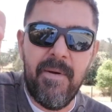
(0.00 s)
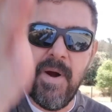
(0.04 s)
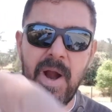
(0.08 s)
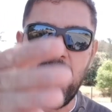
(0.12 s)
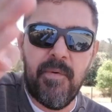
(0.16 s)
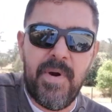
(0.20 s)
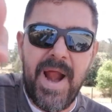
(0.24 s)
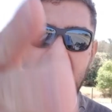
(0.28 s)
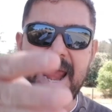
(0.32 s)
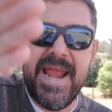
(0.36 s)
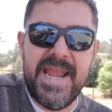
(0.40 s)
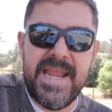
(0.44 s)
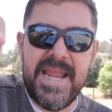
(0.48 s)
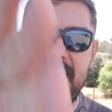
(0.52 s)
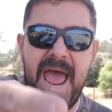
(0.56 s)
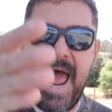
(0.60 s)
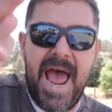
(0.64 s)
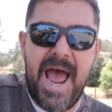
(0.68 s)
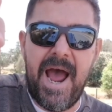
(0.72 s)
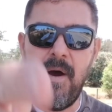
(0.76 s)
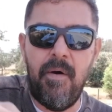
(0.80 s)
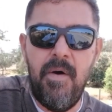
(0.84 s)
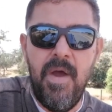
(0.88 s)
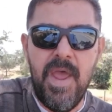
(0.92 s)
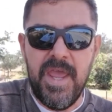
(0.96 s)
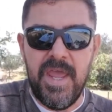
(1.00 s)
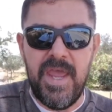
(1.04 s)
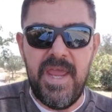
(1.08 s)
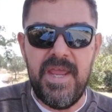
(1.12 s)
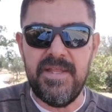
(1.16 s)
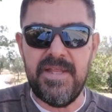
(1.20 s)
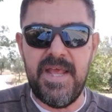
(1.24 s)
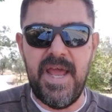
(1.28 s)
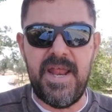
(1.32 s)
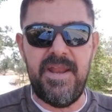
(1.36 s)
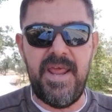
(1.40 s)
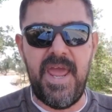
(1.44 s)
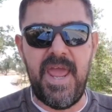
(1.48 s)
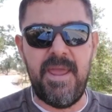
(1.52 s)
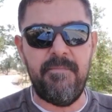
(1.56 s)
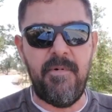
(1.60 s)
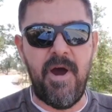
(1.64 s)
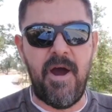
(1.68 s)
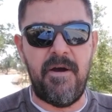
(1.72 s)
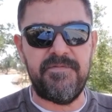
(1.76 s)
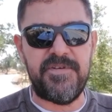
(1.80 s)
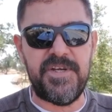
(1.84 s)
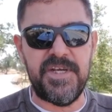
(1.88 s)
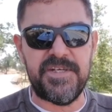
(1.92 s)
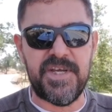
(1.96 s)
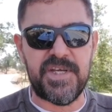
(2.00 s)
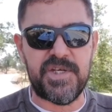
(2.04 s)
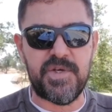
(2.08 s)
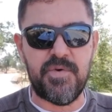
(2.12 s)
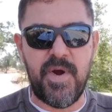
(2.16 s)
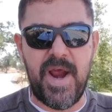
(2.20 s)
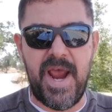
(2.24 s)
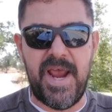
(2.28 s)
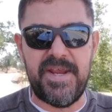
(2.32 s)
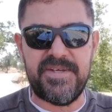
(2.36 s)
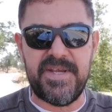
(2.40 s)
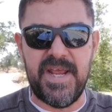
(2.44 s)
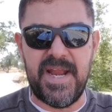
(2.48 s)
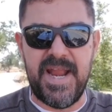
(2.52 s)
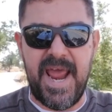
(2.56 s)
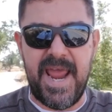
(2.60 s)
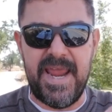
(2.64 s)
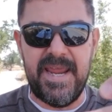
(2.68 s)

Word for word: right now in the name of Jesus Christ, and I